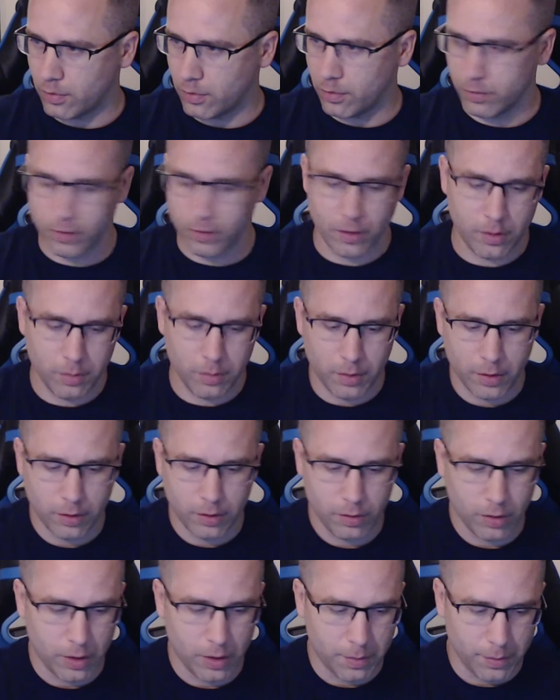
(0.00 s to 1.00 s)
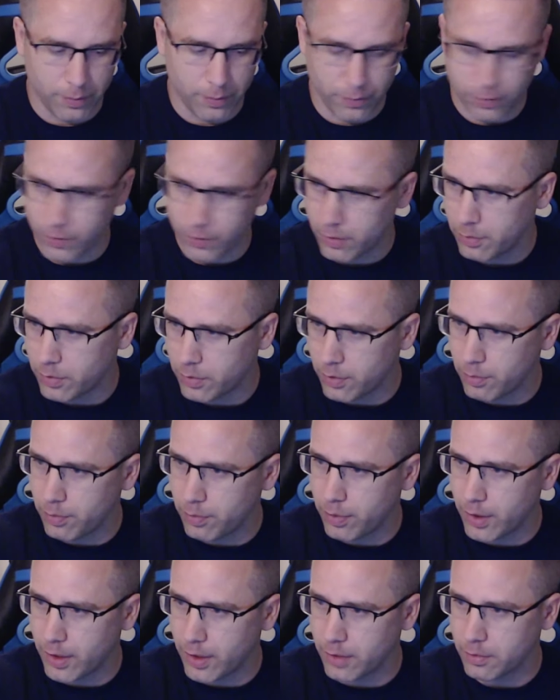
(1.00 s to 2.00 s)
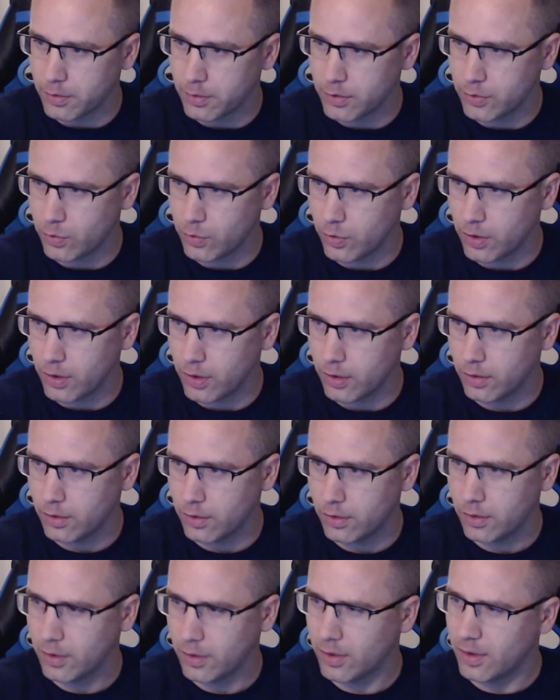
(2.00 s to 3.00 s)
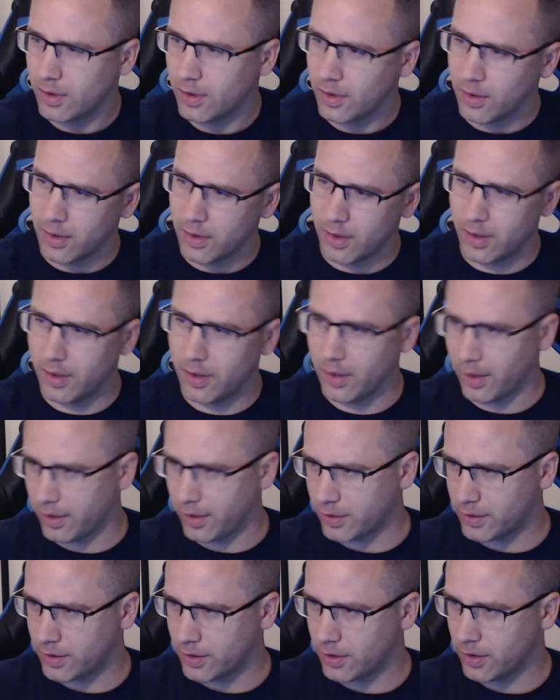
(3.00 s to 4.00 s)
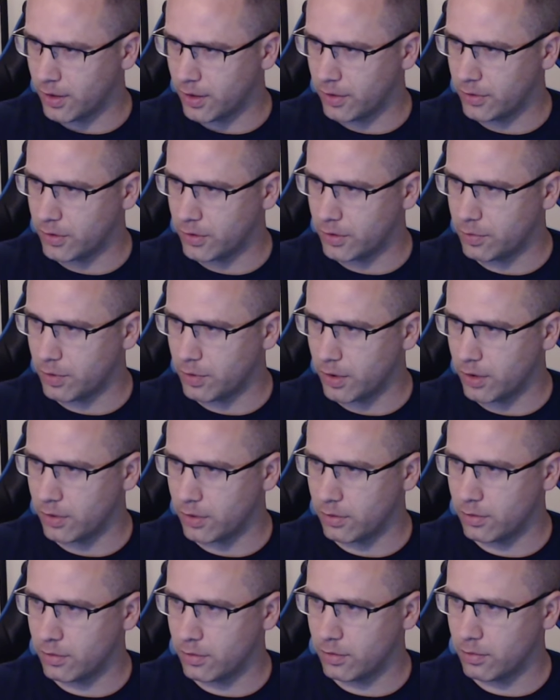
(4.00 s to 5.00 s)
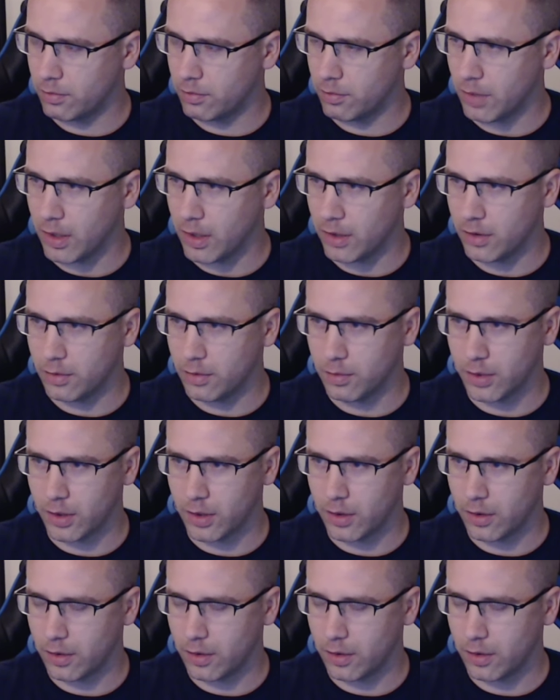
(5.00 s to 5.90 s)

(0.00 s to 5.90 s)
What about cropping from the bottom as well? Ah, see, now it's just being mean to me.